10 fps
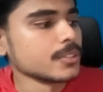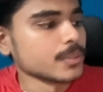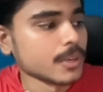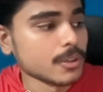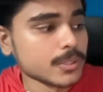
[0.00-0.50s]
You
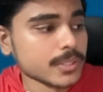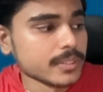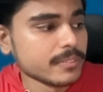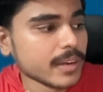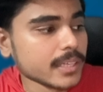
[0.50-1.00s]
can also
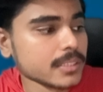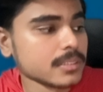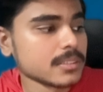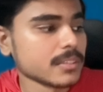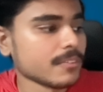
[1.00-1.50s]
define
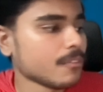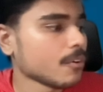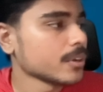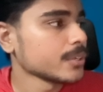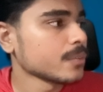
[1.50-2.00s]
the
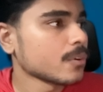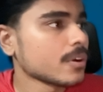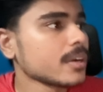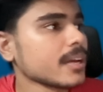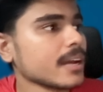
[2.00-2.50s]
font you
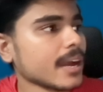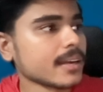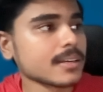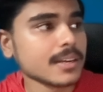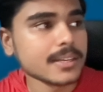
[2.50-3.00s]
want
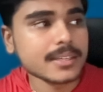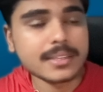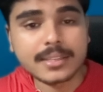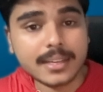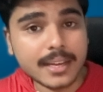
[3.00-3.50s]
and click
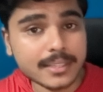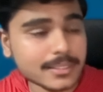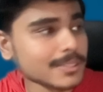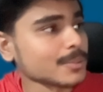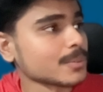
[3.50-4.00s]

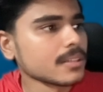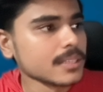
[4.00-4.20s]
execute.